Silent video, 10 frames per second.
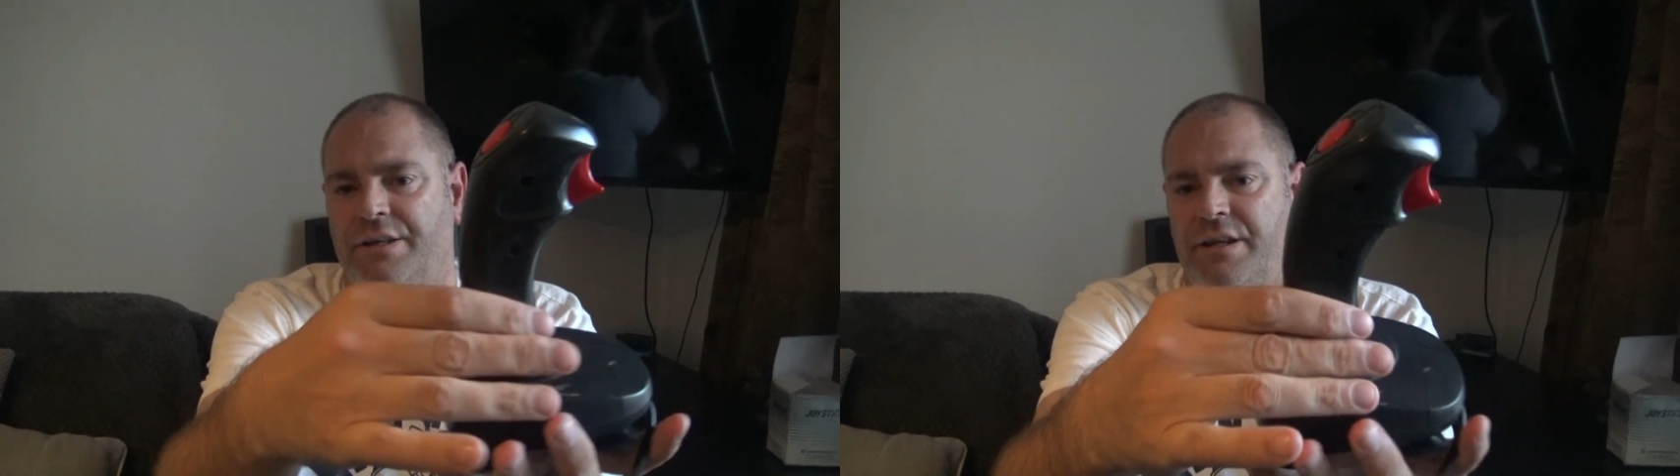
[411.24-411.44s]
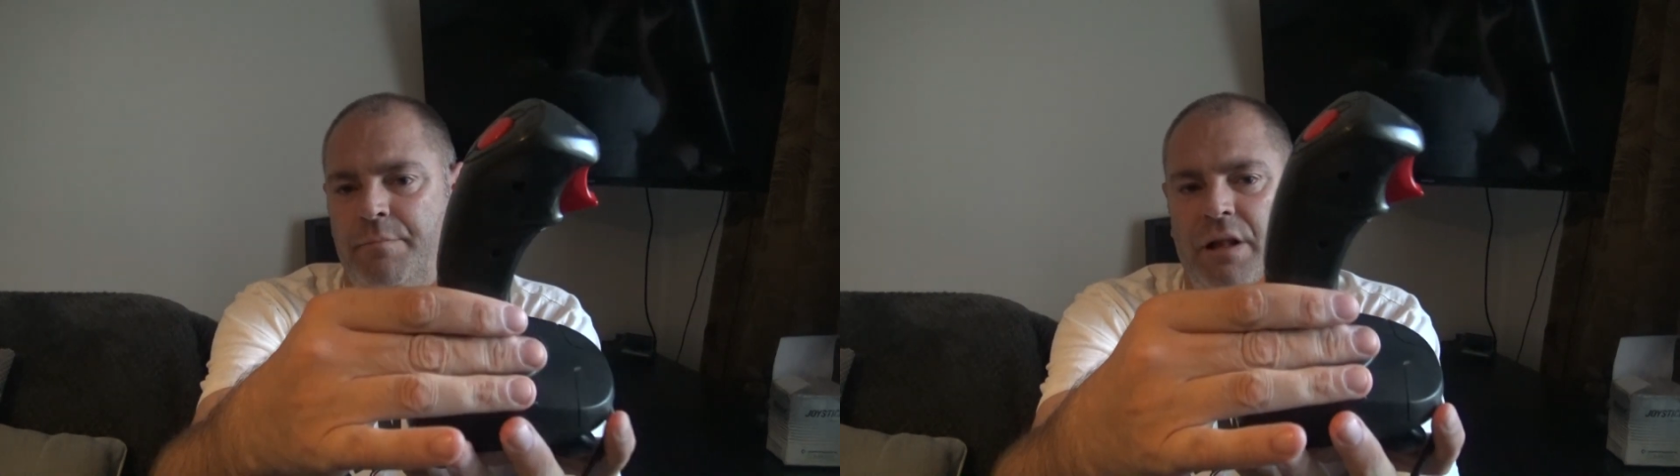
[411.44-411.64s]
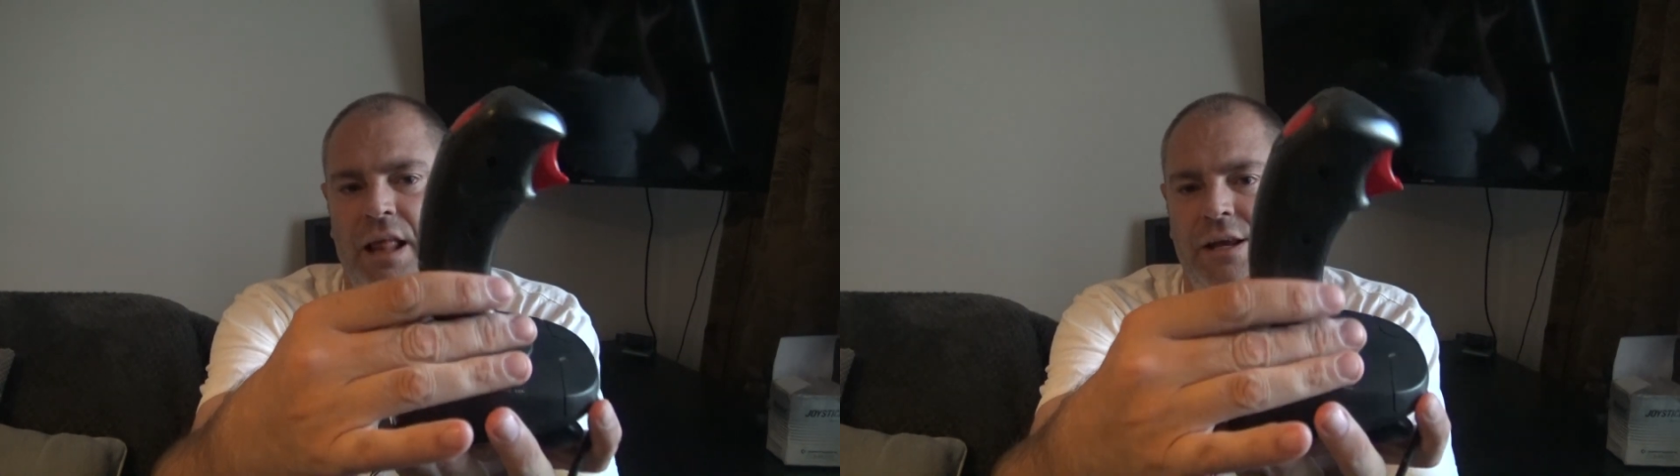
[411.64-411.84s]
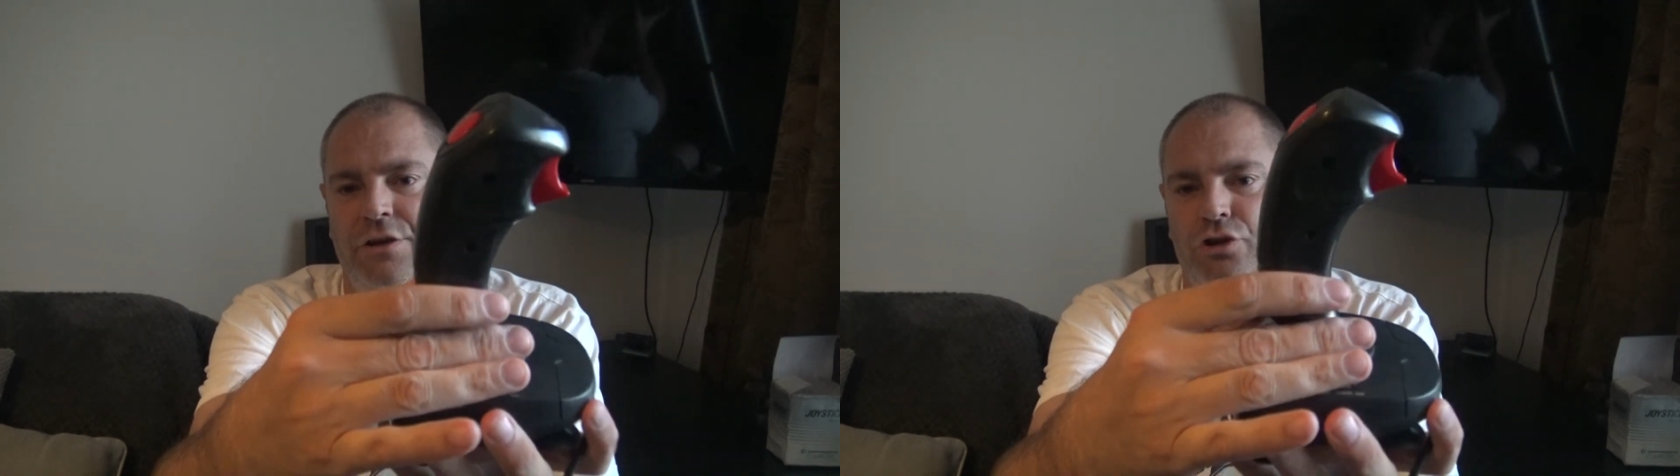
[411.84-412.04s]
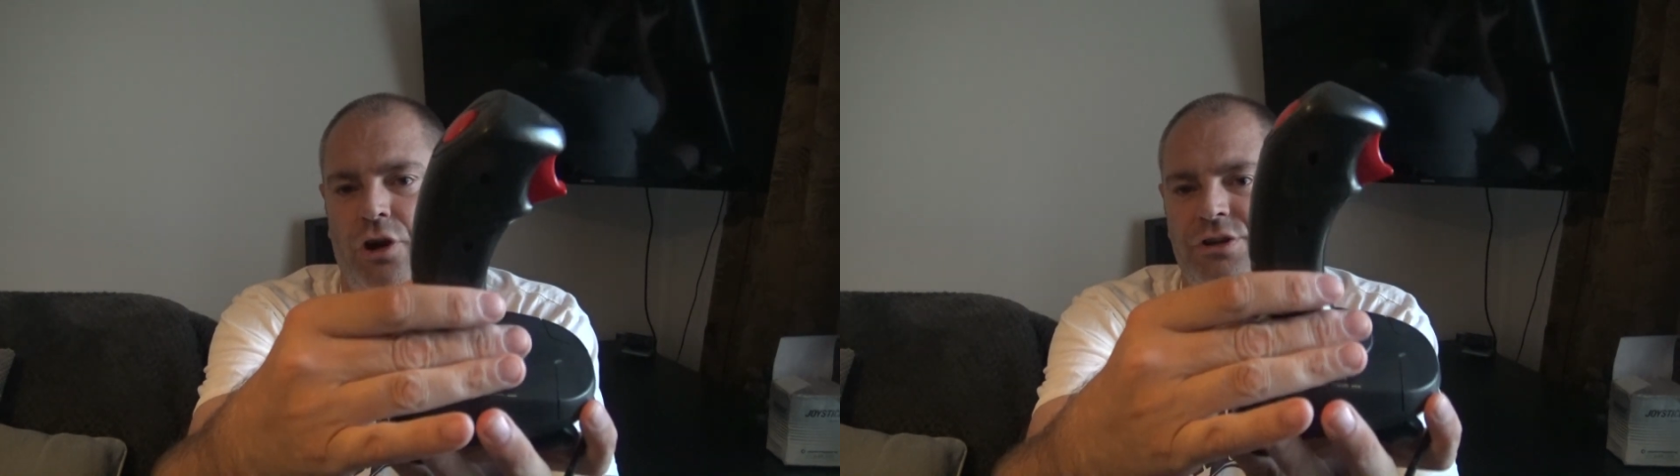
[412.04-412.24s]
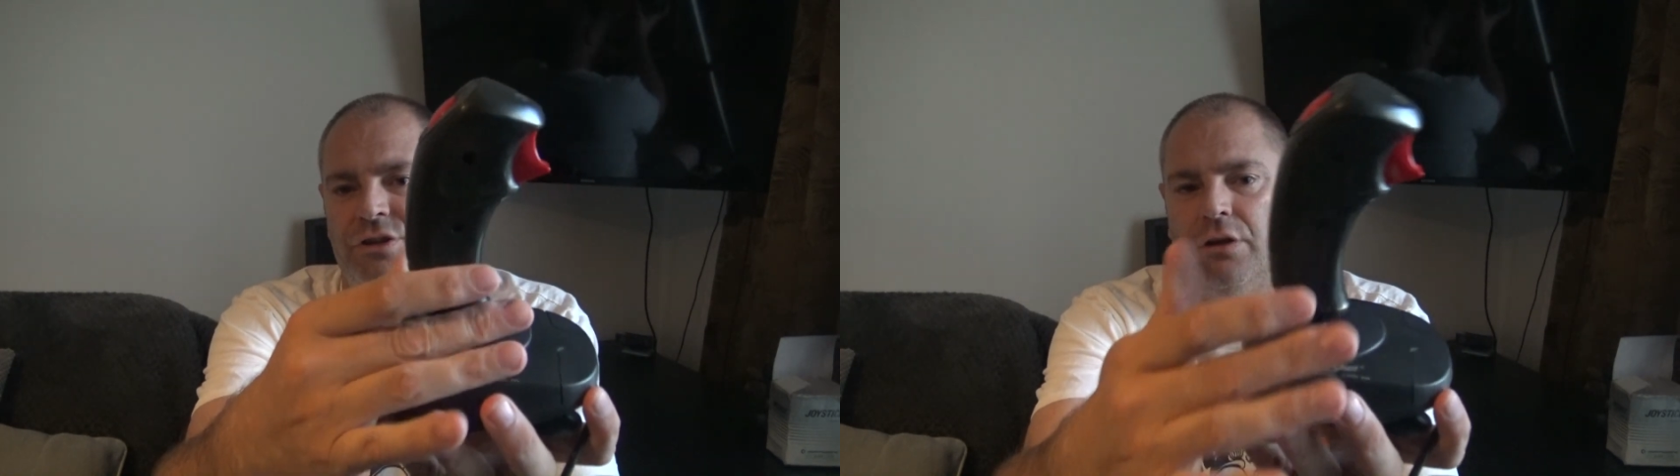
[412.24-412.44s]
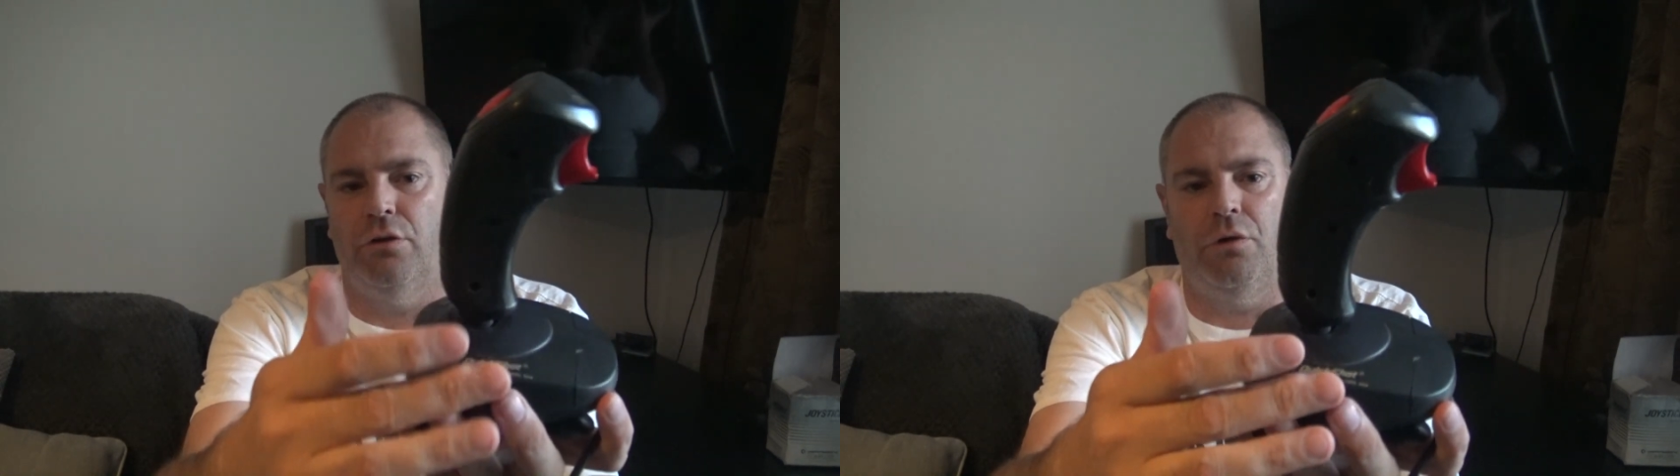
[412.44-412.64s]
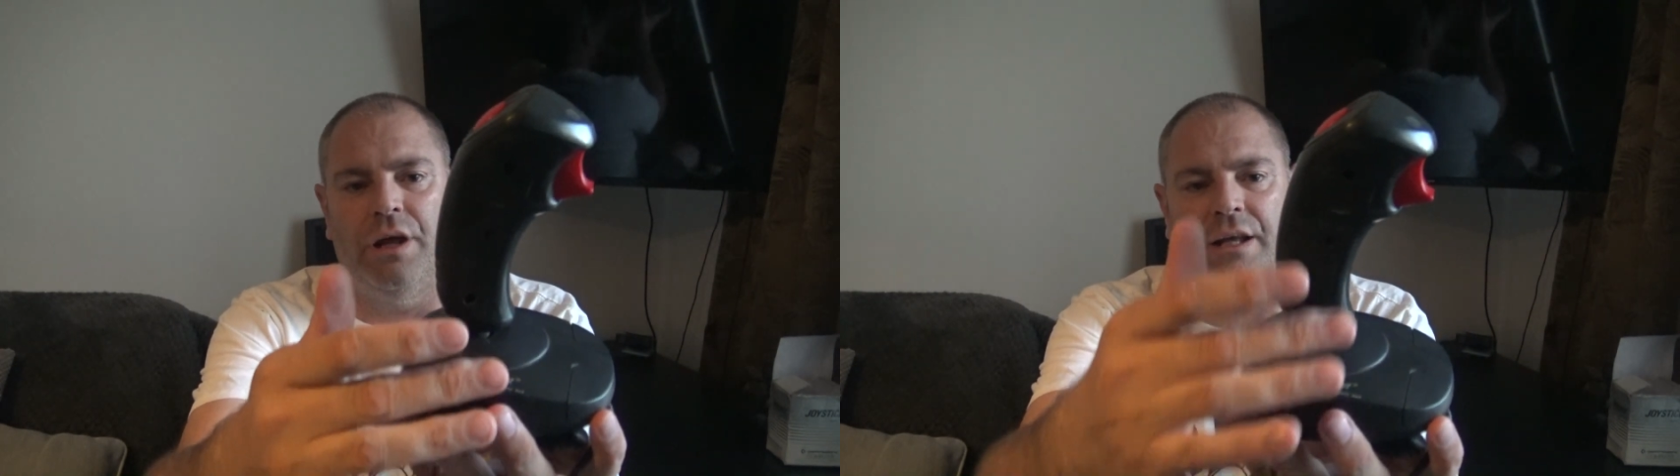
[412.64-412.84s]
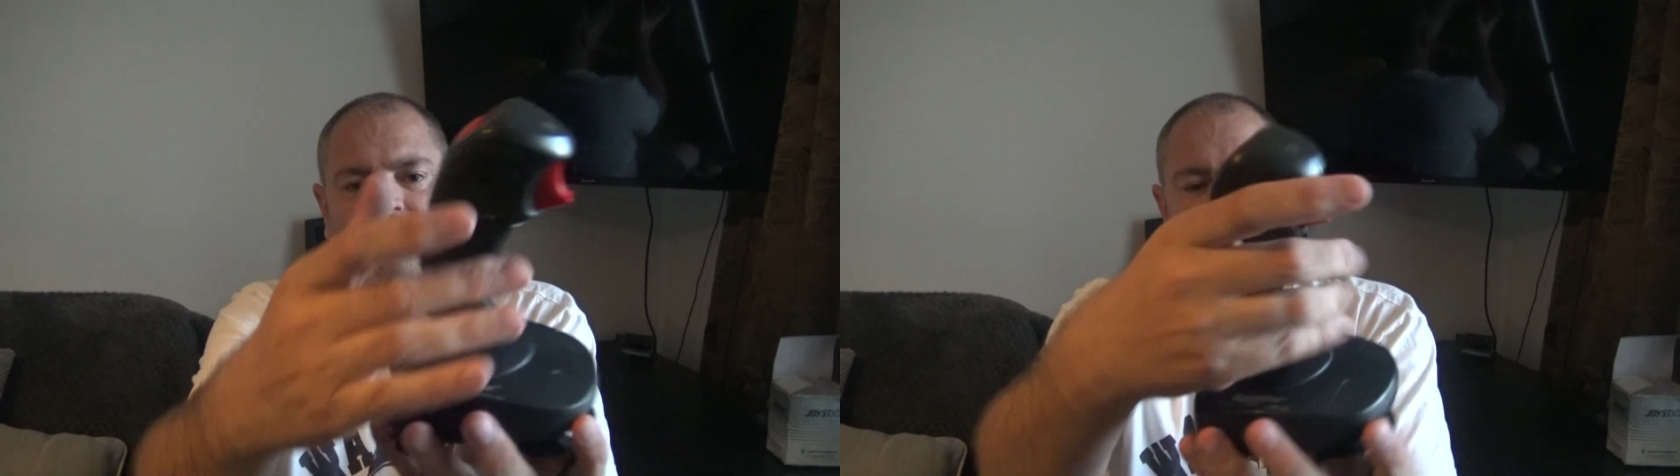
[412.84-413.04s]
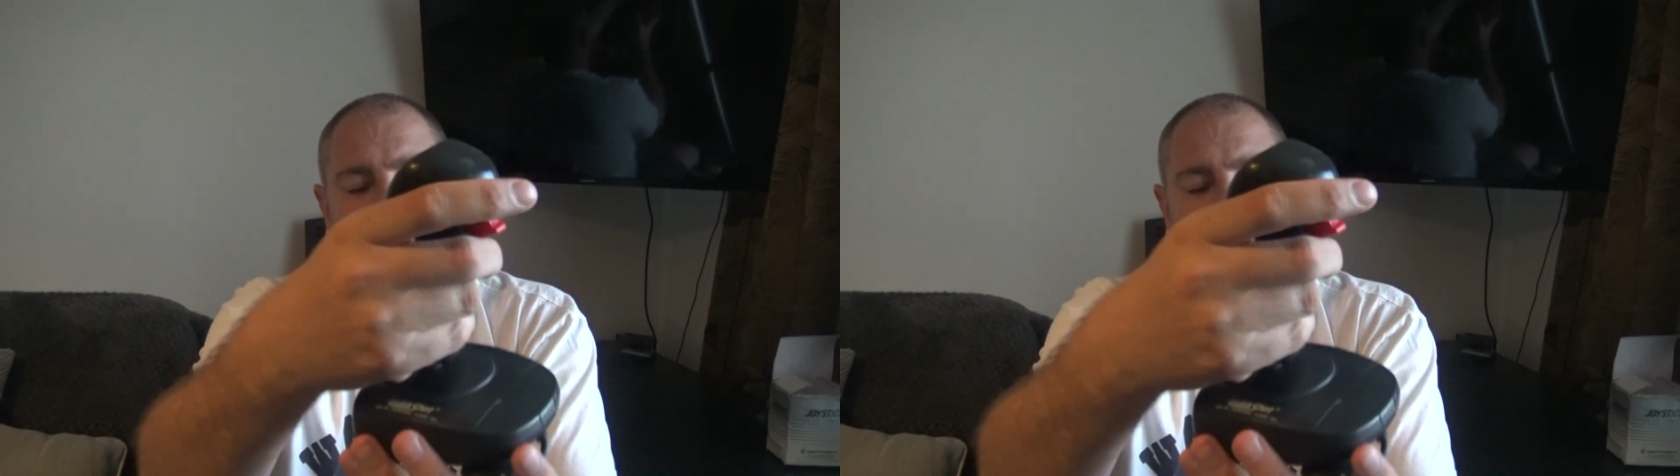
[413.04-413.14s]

simulator joystick looking.